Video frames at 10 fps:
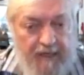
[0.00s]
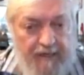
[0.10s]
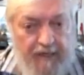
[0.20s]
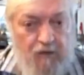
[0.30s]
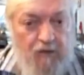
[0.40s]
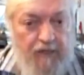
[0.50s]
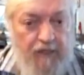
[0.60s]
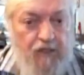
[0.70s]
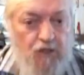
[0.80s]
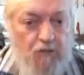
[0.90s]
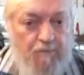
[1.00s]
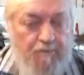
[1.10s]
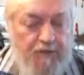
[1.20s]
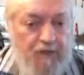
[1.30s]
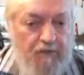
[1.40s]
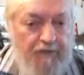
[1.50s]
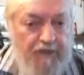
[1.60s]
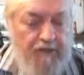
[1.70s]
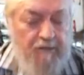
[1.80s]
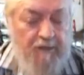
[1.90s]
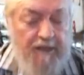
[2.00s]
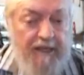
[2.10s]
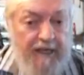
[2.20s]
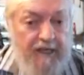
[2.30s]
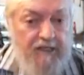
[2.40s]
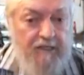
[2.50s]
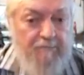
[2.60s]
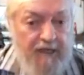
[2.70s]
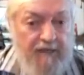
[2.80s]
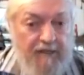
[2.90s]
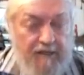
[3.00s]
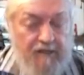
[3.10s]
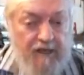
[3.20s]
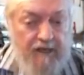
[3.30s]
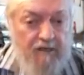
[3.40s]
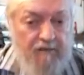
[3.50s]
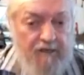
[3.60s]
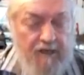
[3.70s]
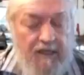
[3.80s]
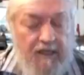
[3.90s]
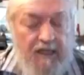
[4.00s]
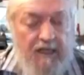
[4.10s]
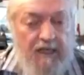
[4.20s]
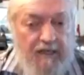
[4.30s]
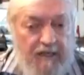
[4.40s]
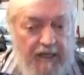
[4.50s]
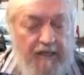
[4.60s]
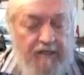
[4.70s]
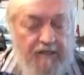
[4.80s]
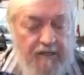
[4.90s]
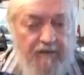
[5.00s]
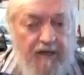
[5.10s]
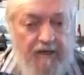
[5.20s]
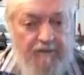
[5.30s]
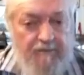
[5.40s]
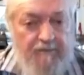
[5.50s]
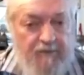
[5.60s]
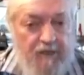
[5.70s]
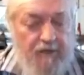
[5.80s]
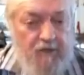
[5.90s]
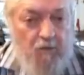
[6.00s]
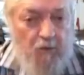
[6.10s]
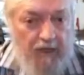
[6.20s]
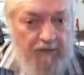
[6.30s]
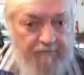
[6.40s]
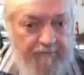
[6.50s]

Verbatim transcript: They're called inshore patrol vessels, but they're actually bigger than the Strikecraft. And they're going to serve us well.